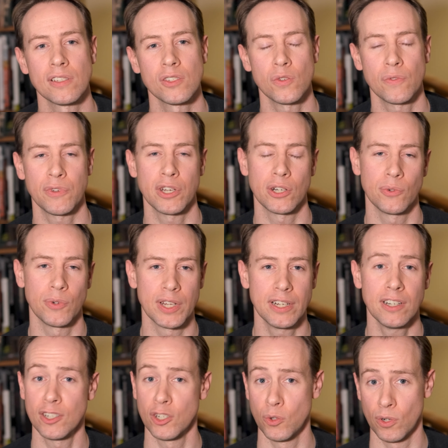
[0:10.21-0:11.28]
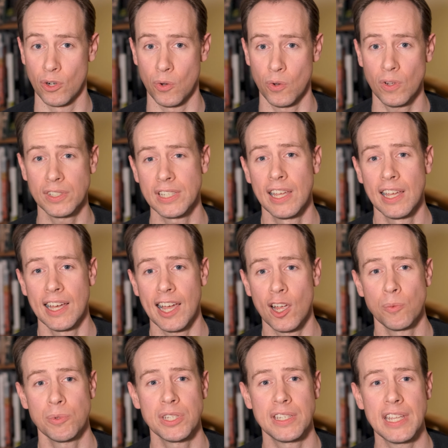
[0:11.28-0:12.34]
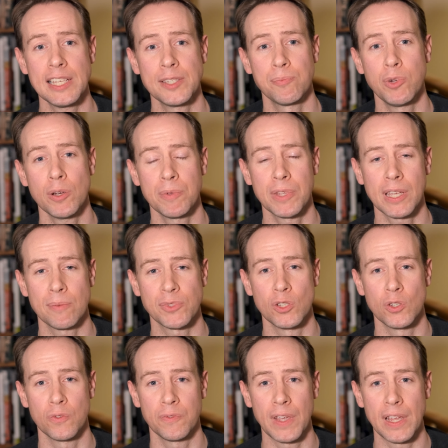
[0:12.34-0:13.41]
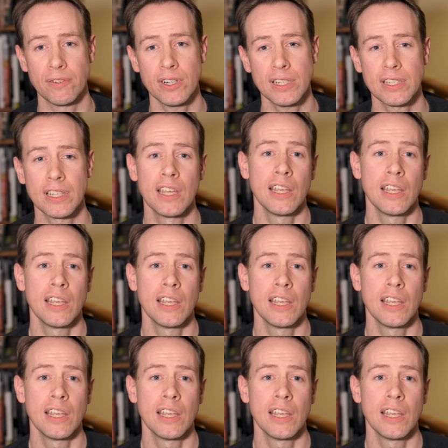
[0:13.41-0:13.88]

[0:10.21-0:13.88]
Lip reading: So if you're a reader, new or old, I hope today's book becomes a new favorite.